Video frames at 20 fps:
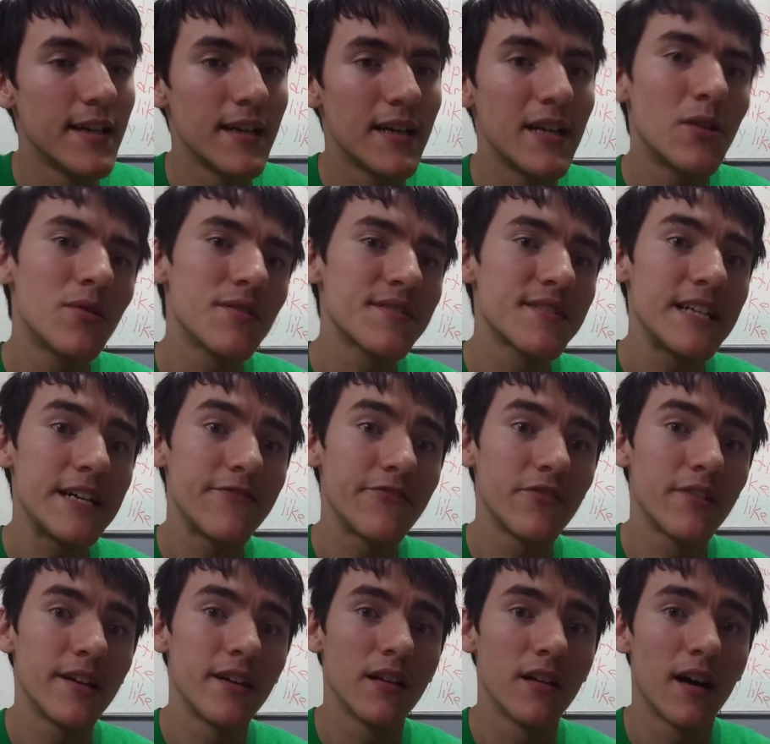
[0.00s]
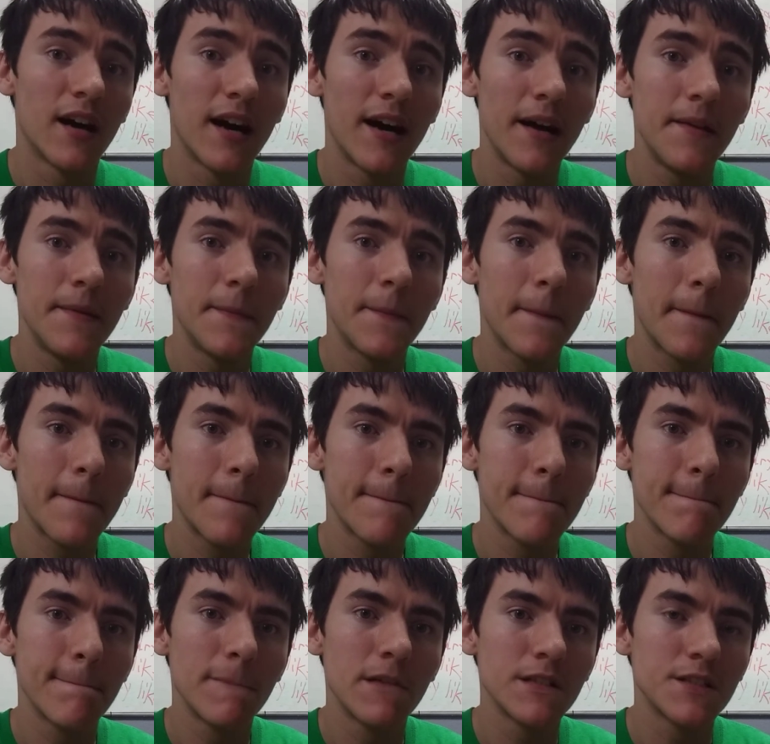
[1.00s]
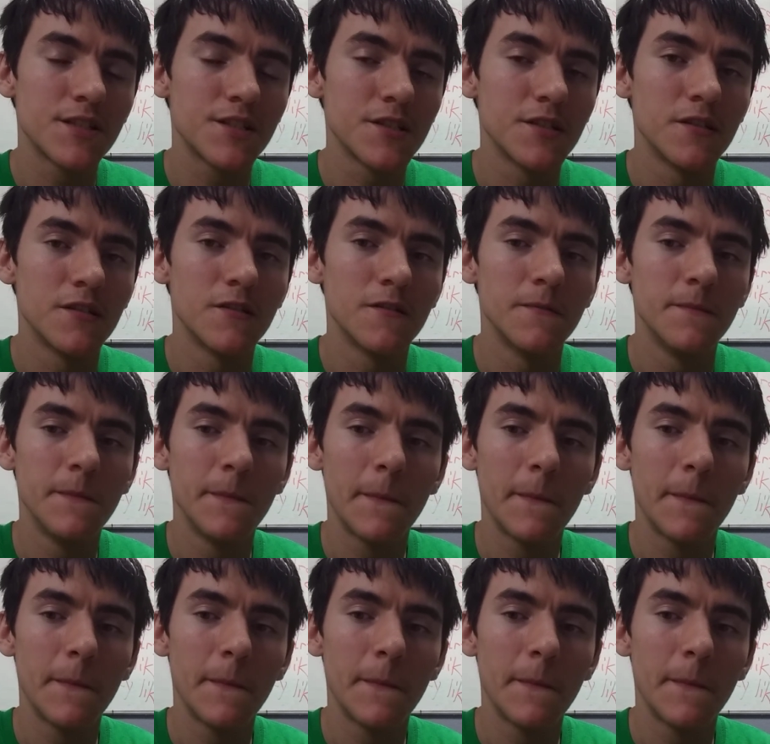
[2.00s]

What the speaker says: It was definitely a lot. So,